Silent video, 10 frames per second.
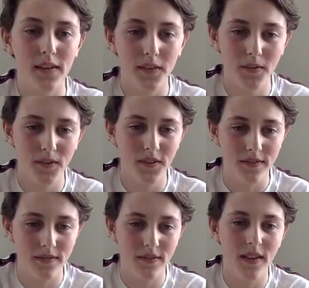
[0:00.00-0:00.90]
Cool.
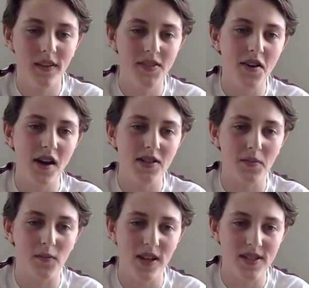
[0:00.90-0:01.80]
These are
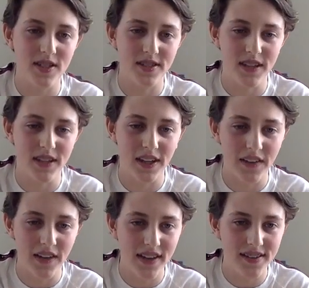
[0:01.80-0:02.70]
awesome questions. Thank you
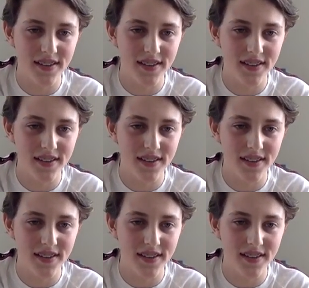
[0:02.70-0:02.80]
guys.